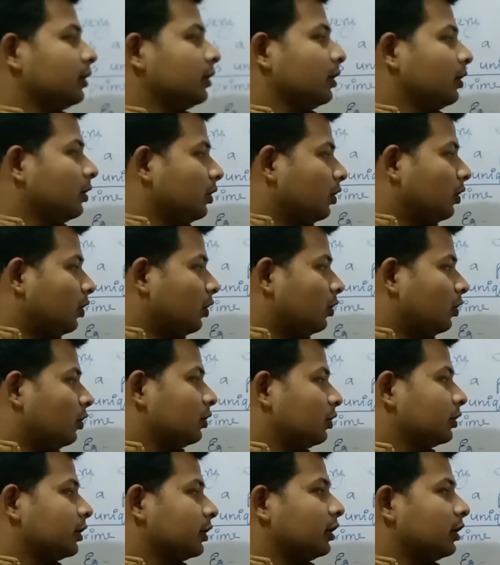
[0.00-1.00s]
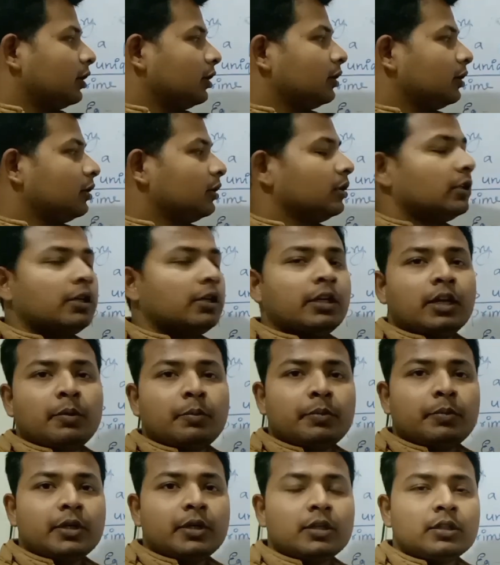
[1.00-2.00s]
then all
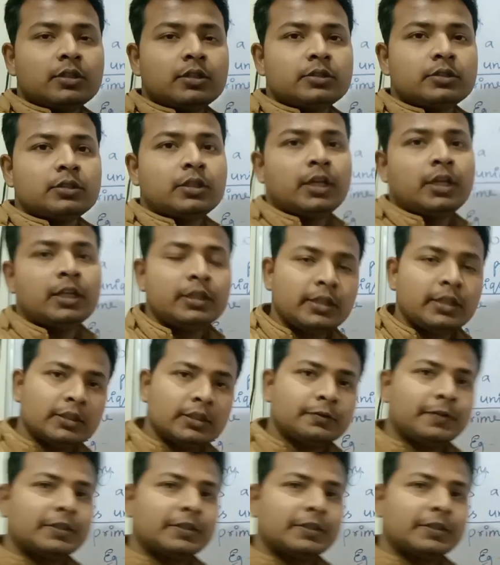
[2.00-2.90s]
the numbers